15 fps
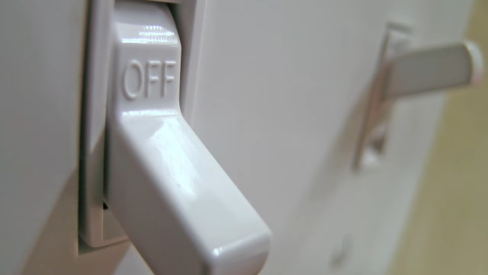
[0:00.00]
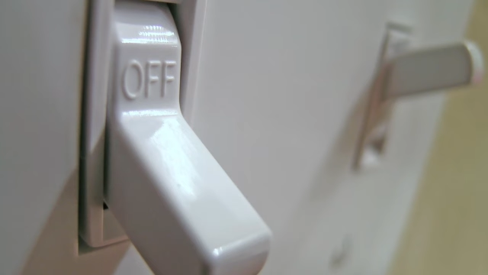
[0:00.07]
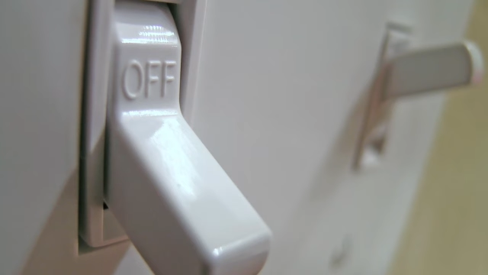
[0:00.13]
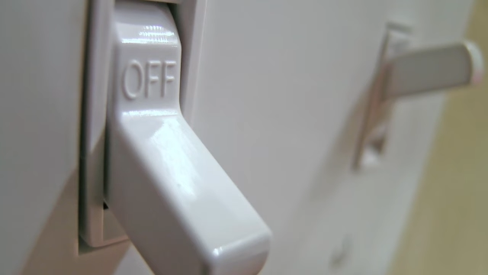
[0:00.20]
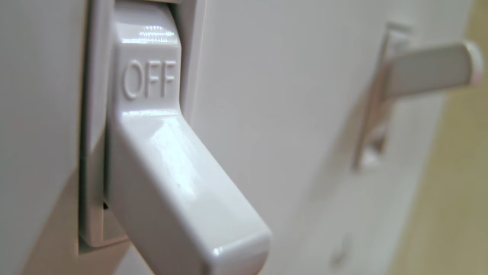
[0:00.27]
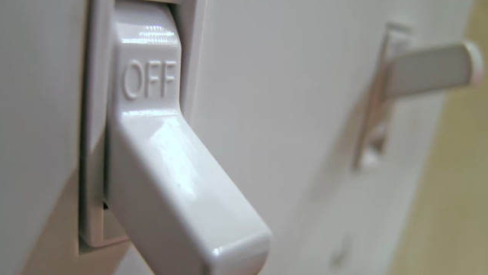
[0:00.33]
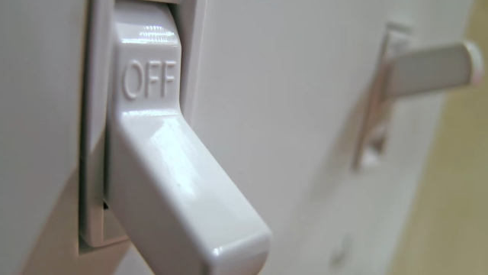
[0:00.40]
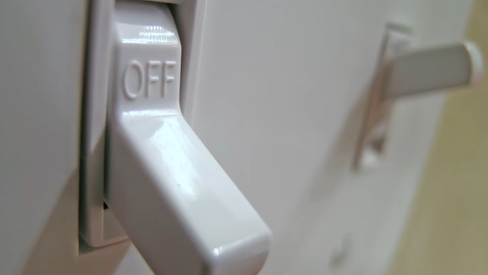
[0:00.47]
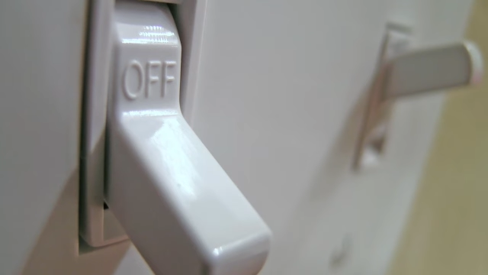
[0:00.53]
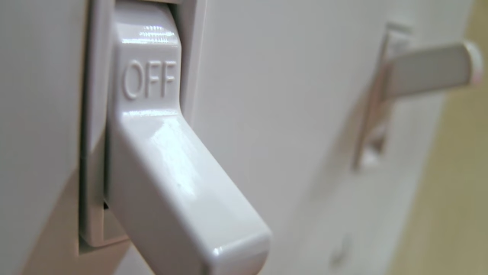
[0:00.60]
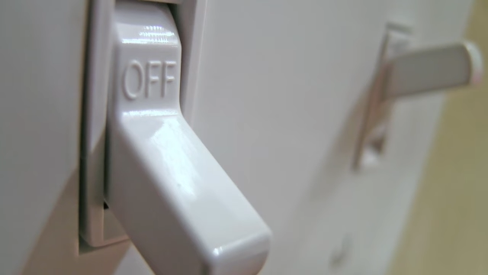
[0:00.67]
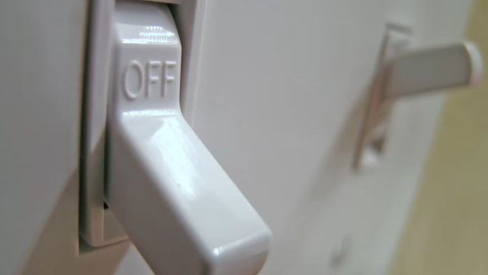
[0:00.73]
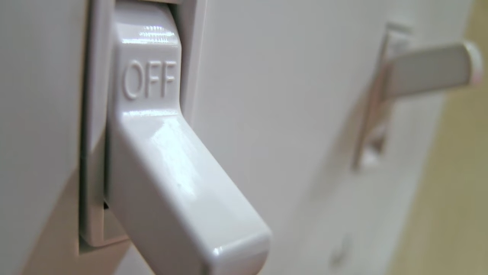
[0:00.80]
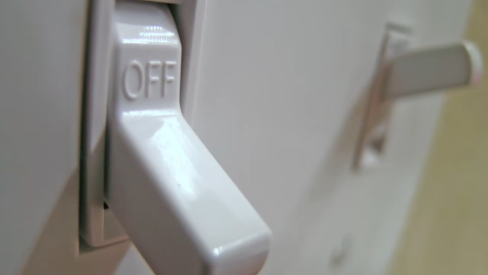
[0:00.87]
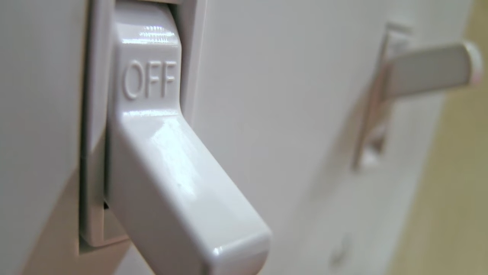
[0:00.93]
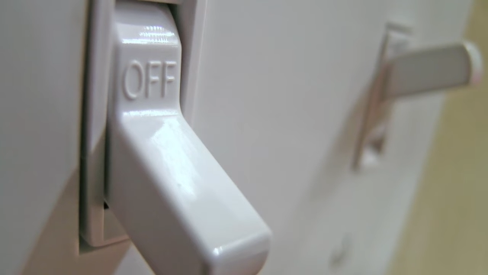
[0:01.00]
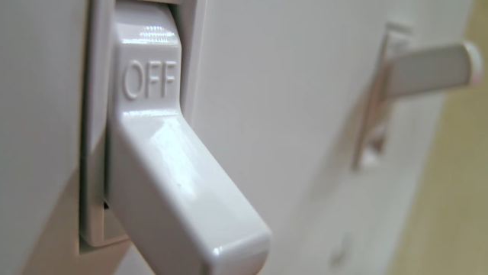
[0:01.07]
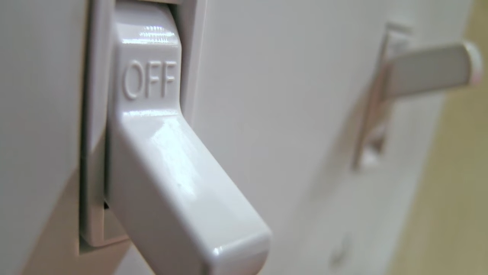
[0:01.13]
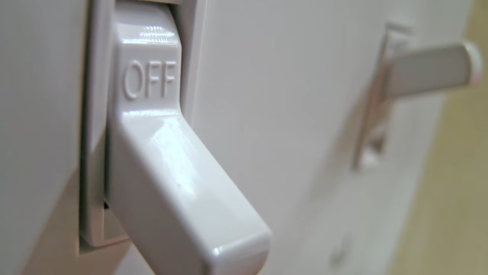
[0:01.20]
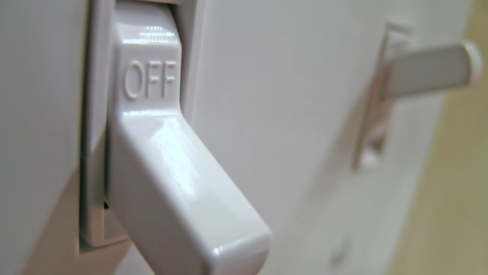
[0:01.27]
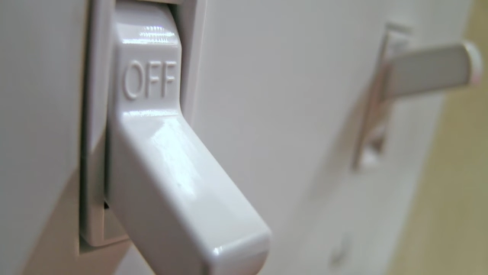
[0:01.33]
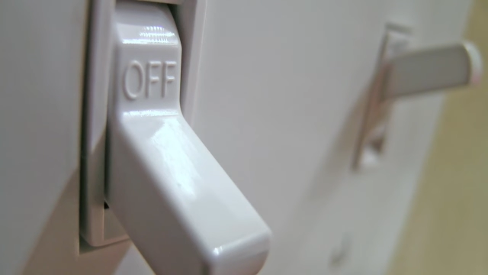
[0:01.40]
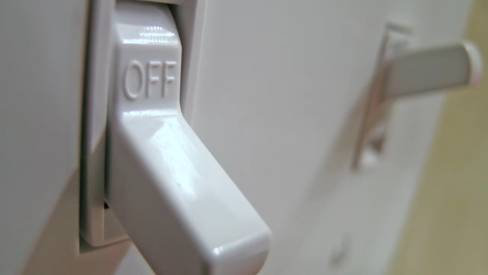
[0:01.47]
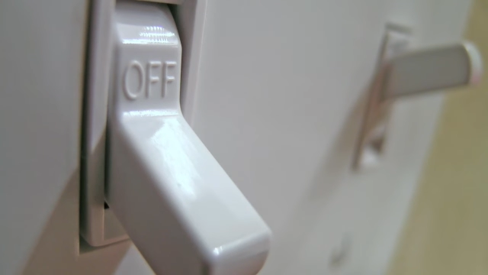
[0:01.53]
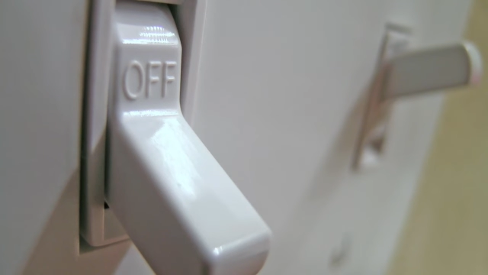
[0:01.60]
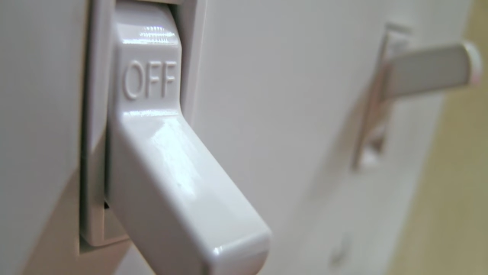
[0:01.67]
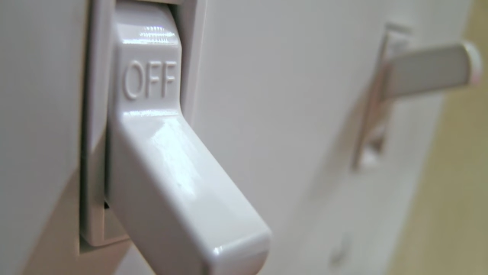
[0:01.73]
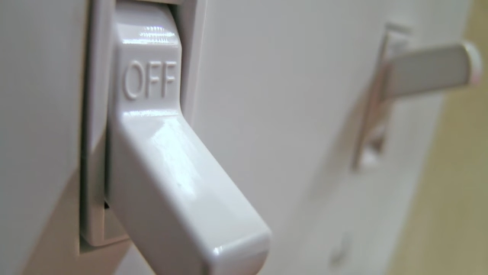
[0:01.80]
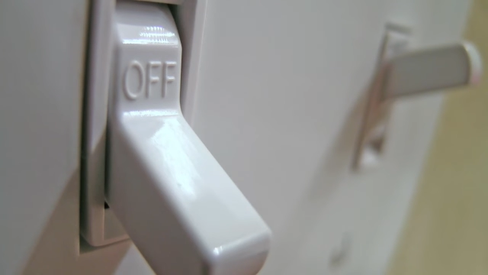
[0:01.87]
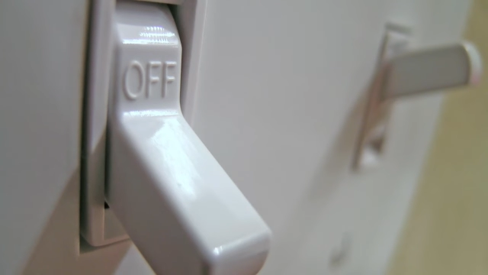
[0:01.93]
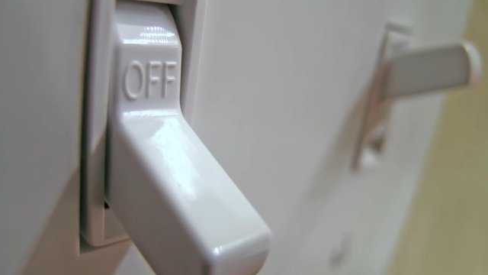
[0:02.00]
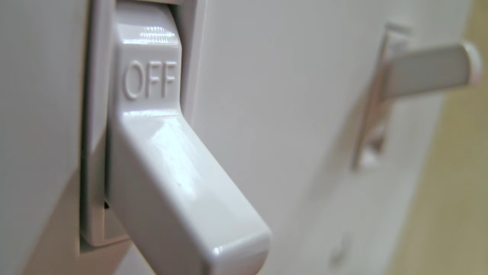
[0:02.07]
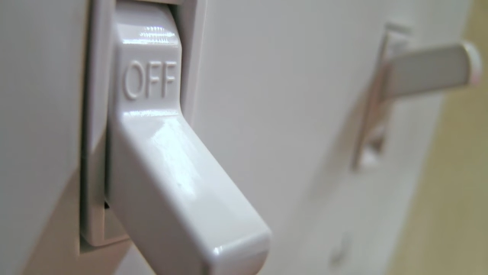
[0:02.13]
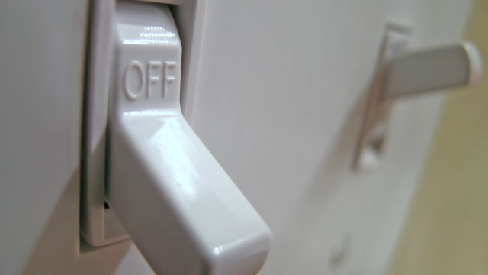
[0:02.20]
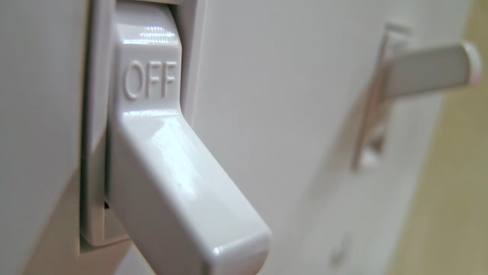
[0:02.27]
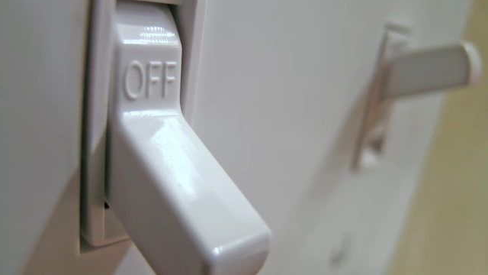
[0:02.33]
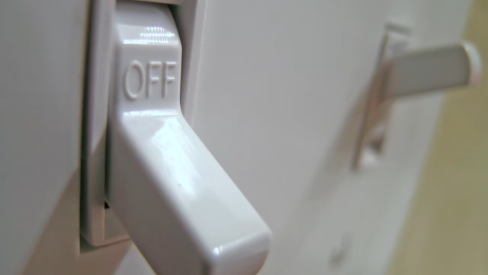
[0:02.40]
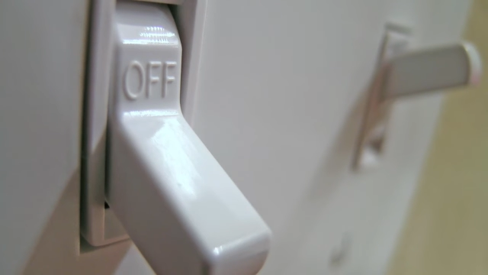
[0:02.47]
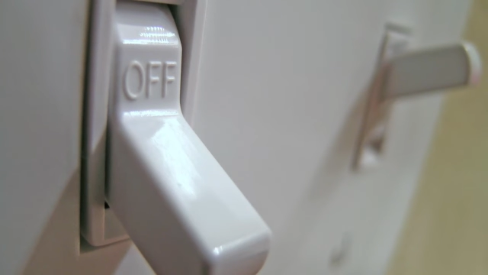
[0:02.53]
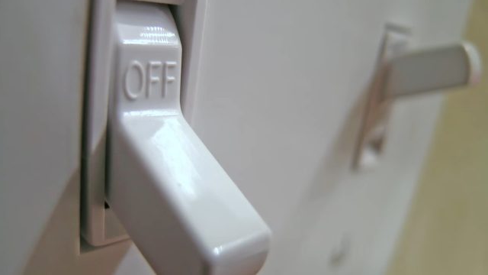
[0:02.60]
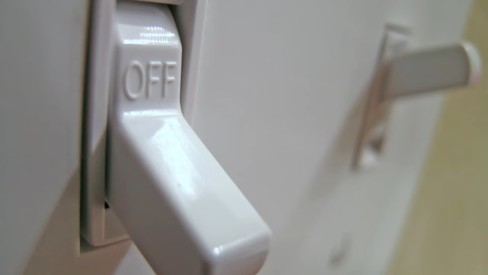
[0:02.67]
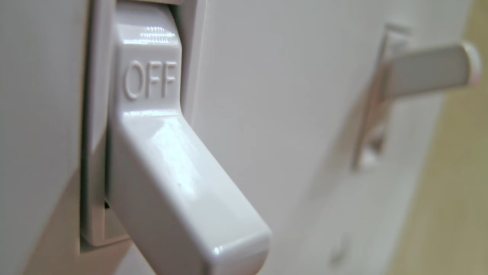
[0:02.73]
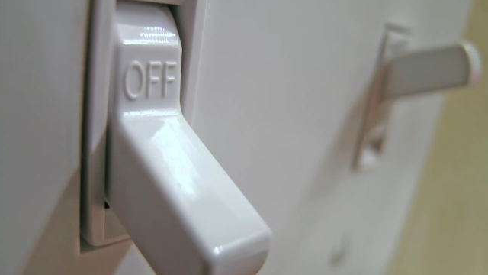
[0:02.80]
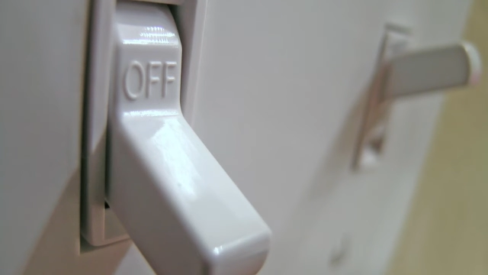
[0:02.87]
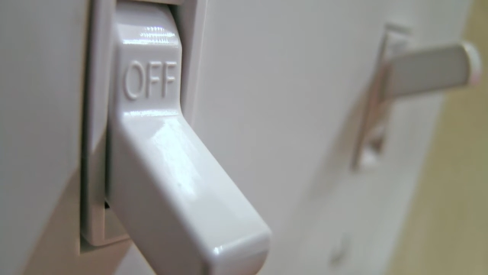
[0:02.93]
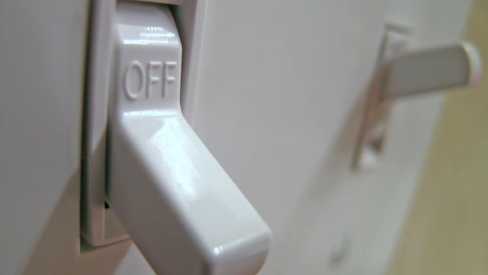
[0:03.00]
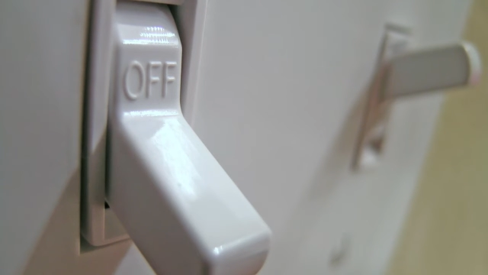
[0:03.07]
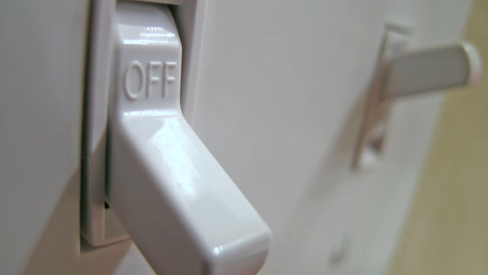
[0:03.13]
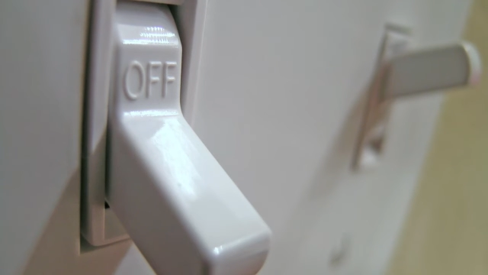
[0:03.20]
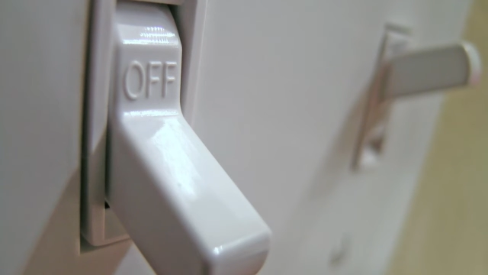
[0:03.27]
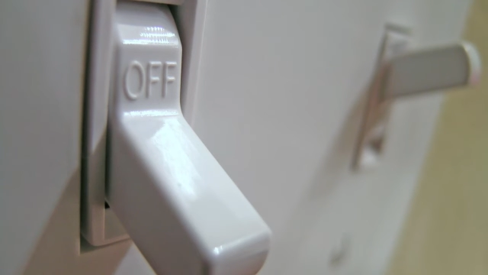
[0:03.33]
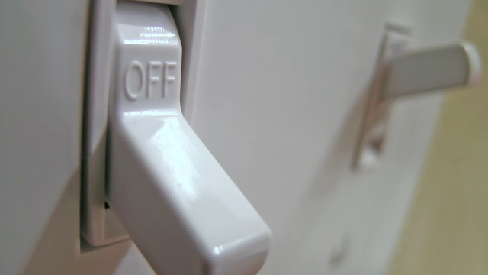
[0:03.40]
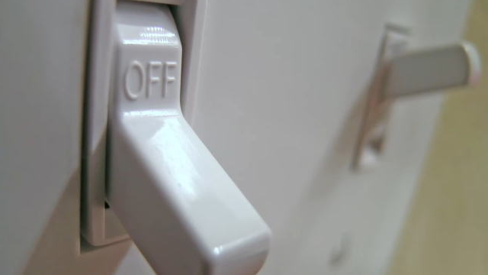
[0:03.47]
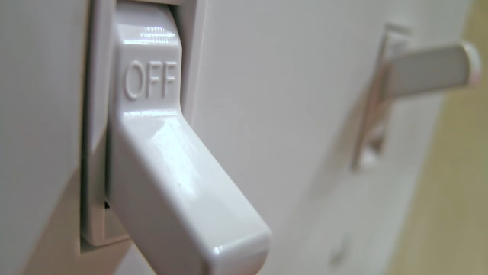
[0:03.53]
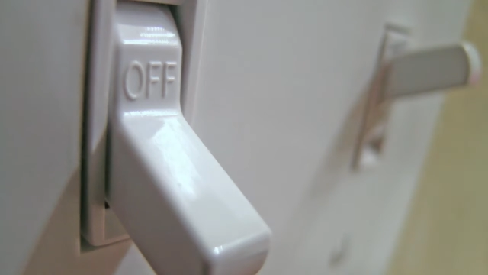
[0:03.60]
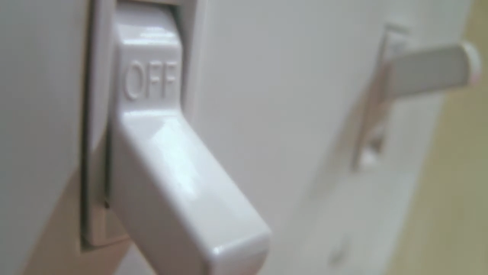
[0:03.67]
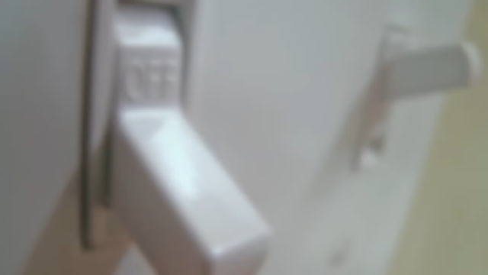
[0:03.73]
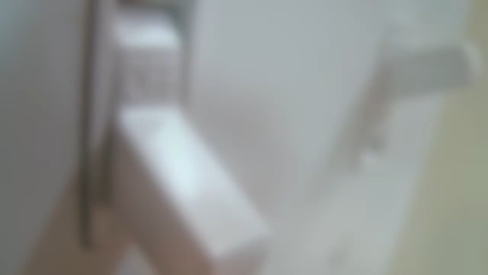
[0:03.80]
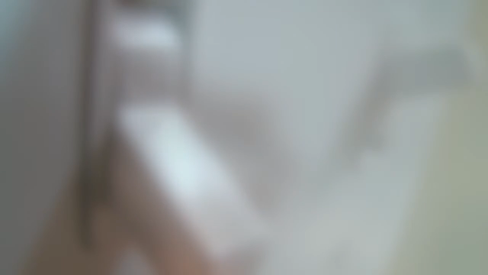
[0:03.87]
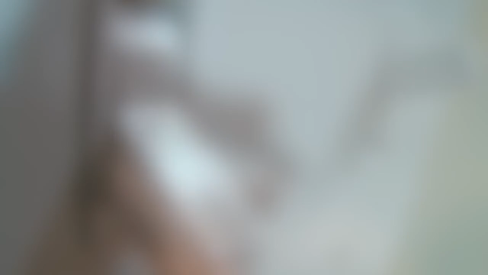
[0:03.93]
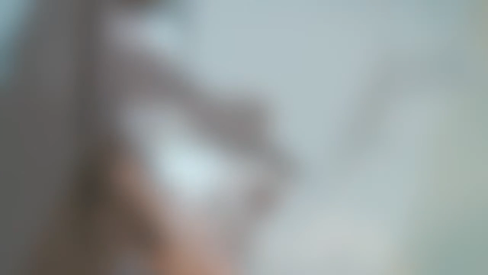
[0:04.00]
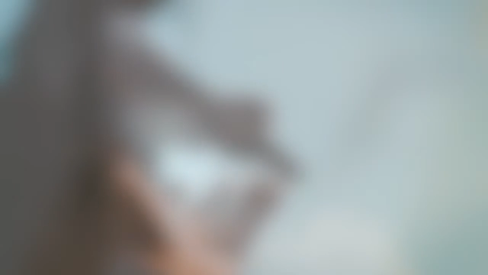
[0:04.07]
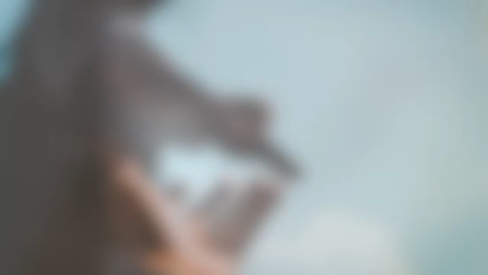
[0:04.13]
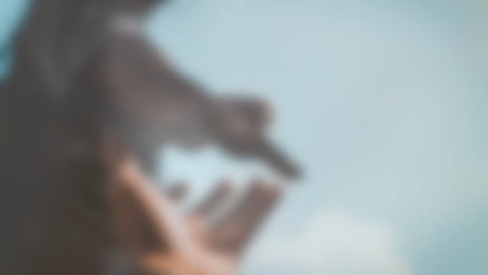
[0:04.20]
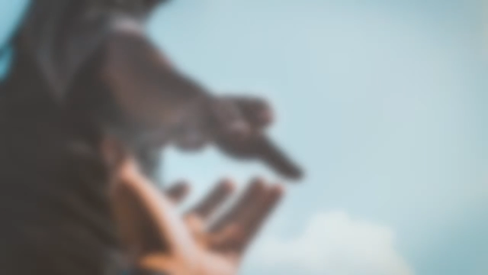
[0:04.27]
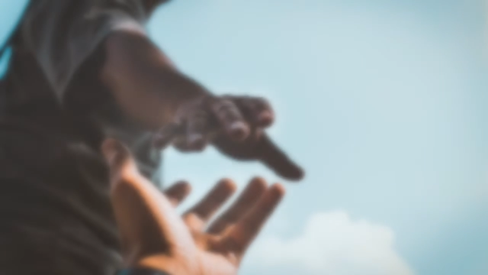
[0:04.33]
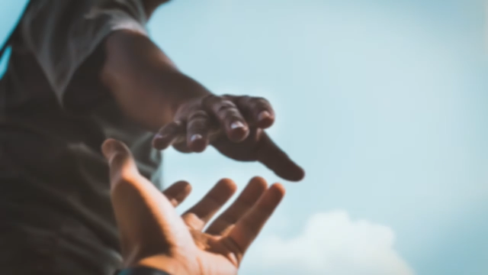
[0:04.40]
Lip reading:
Nobody's mouth can be seen.